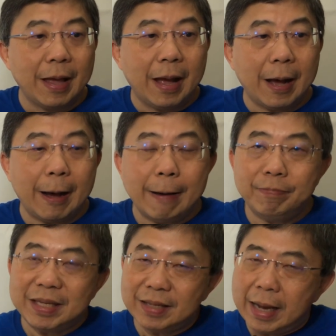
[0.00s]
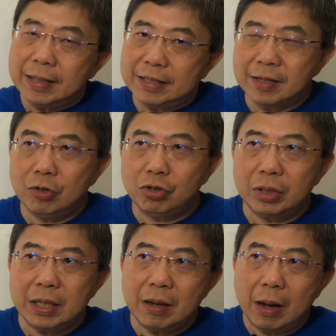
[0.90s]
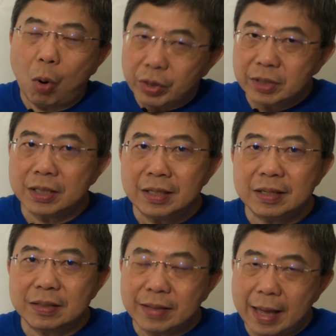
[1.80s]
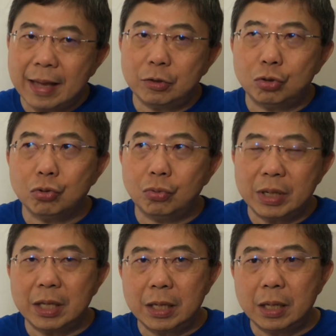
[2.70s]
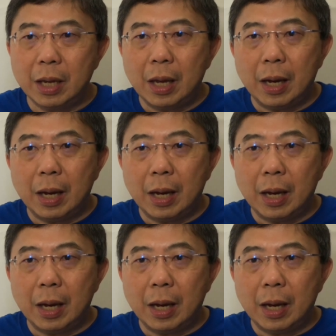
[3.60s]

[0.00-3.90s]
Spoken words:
And essentially, auditing is there to really